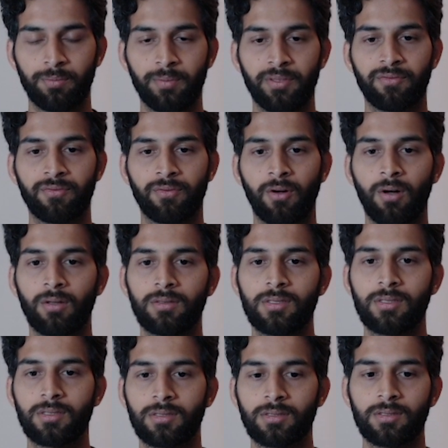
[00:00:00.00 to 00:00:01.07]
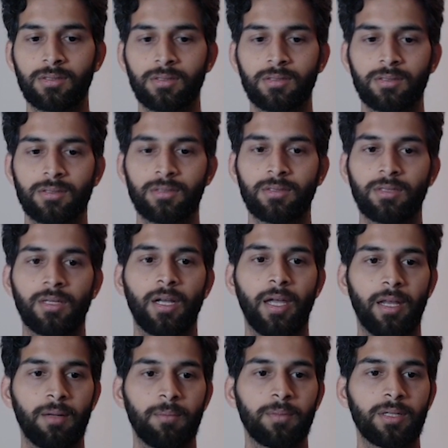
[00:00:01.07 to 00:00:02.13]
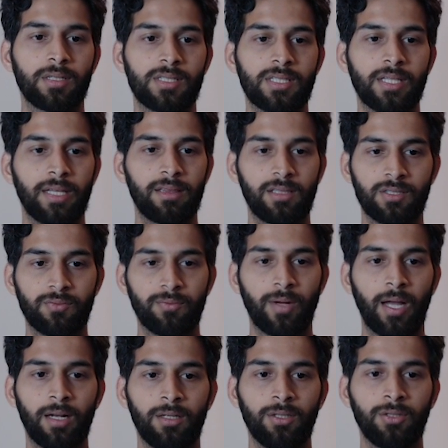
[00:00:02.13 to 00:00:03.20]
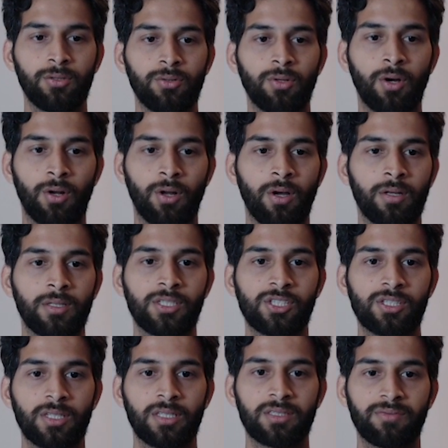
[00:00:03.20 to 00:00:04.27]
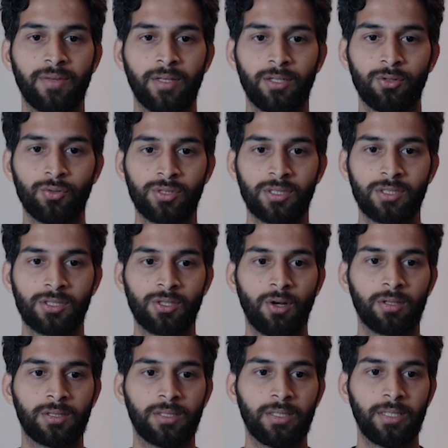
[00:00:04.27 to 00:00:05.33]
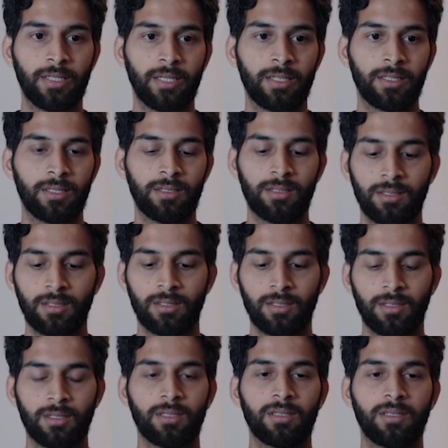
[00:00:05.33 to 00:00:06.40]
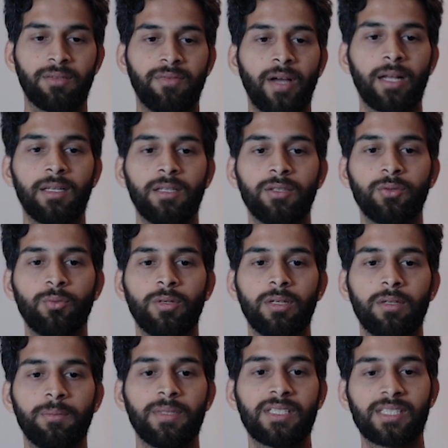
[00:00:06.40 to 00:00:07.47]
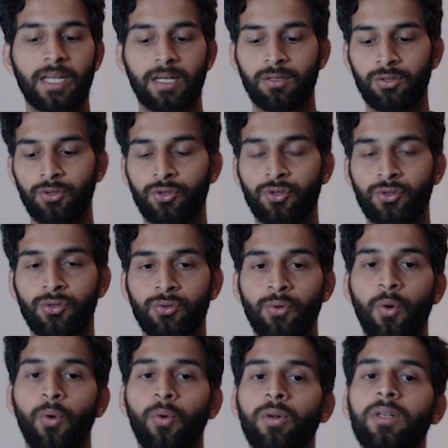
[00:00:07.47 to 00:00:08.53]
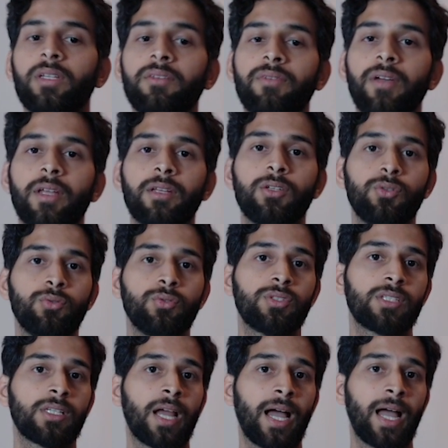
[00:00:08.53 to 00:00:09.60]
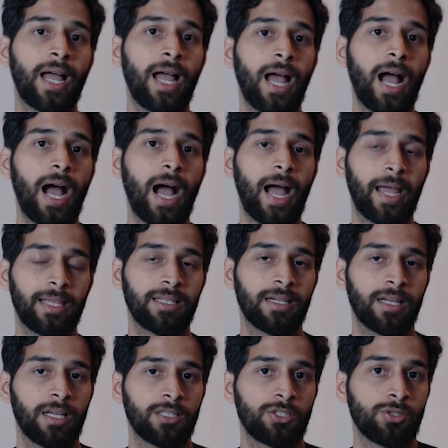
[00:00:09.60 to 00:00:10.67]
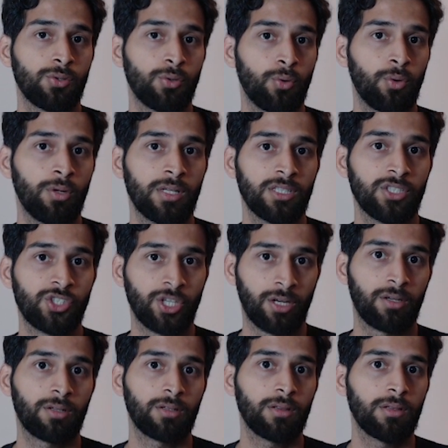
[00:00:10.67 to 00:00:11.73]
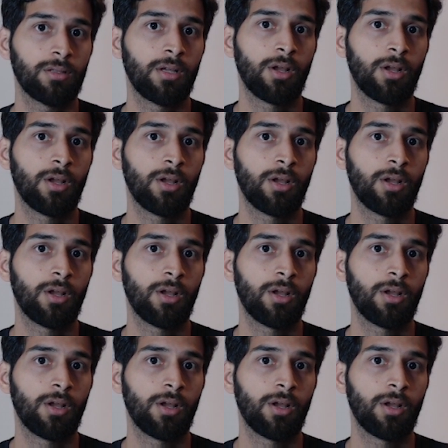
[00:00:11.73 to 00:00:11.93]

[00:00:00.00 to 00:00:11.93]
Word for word: be false. And I'm going to set this value on uninitialized when user is authenticated. The value will be set to true only when user either has role general